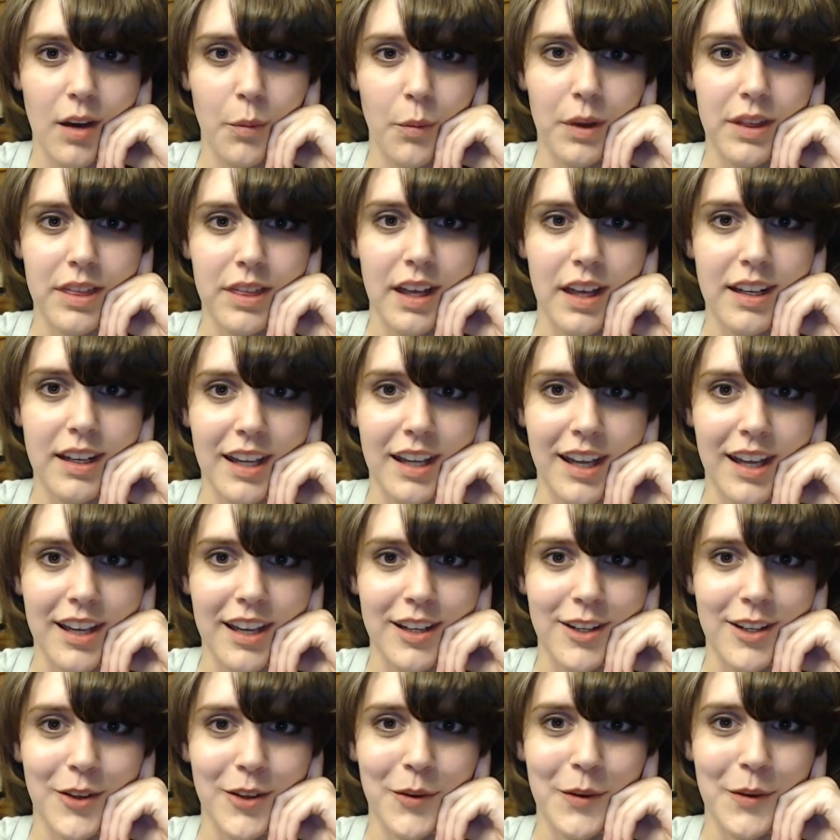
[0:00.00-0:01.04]
With that
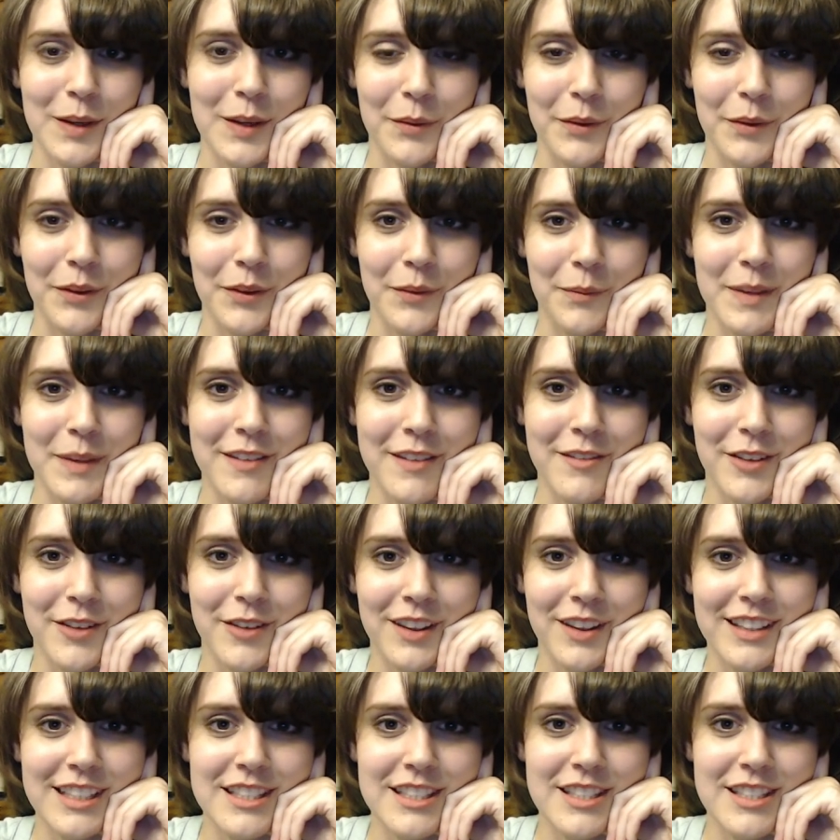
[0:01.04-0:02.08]
end, we will be
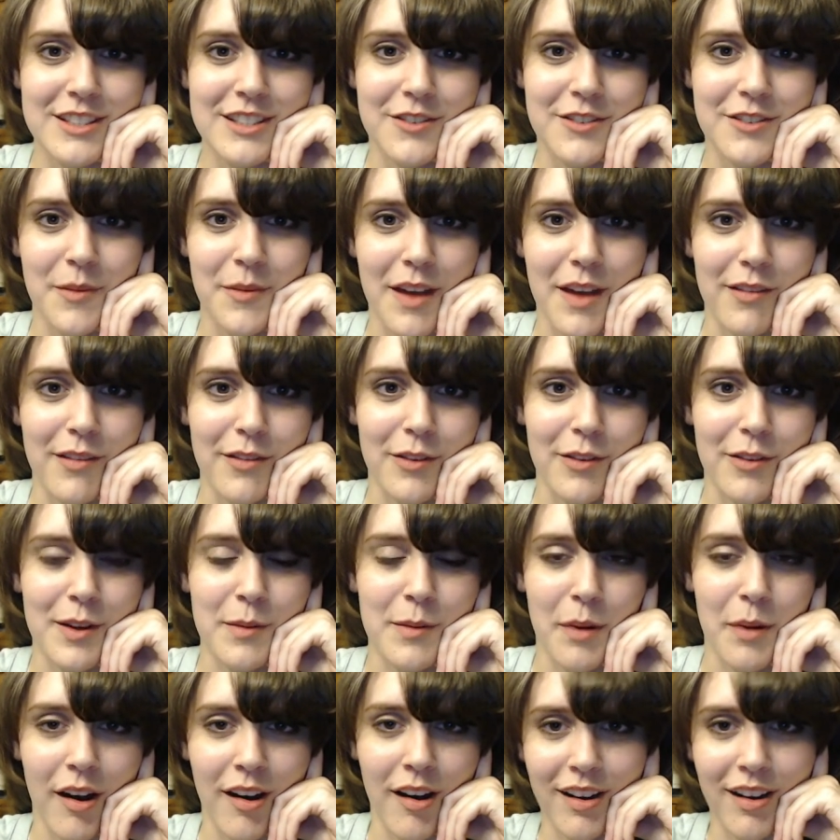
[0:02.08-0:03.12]
released from every
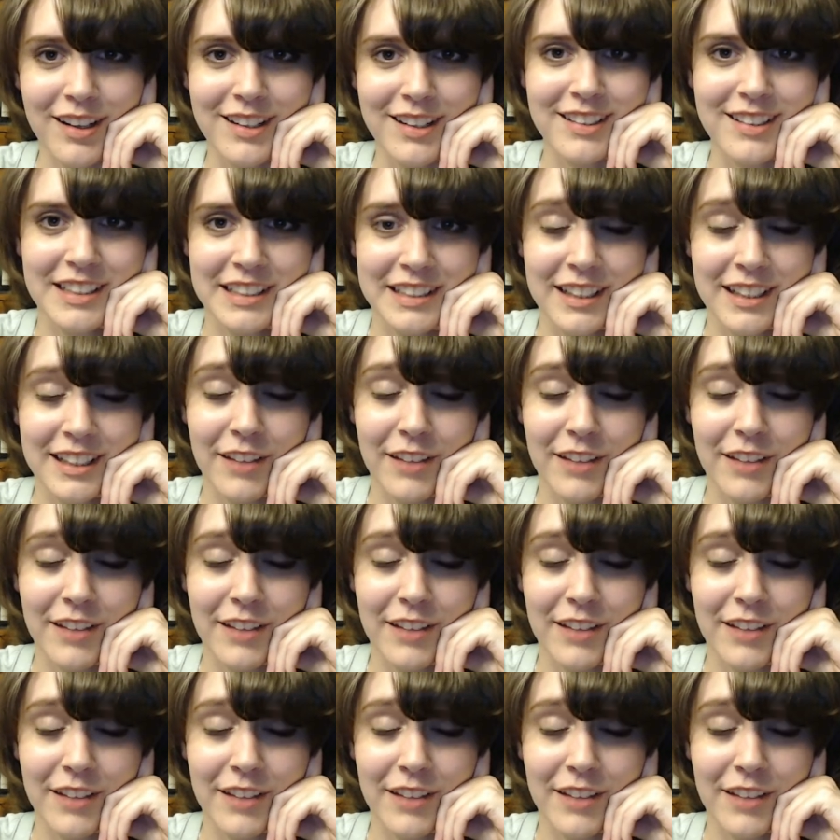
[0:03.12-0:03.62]
bond.